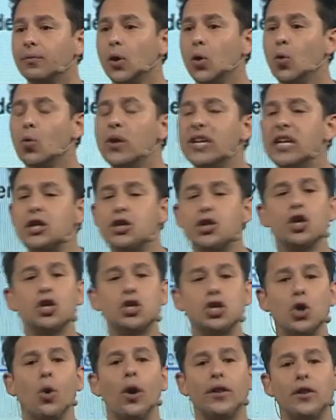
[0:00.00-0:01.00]
we need you to
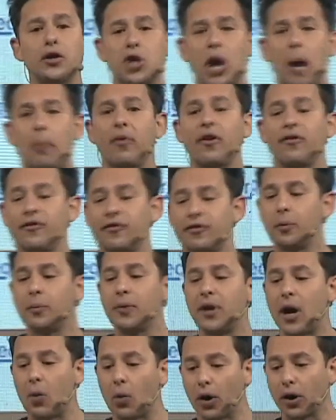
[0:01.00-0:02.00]
join the Shopify Fulfillment
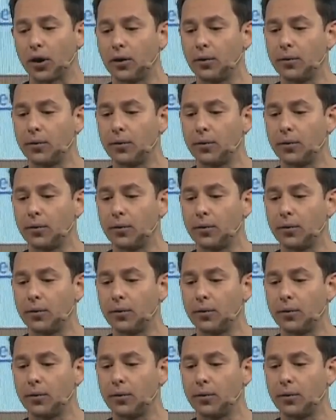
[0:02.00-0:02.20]
Network.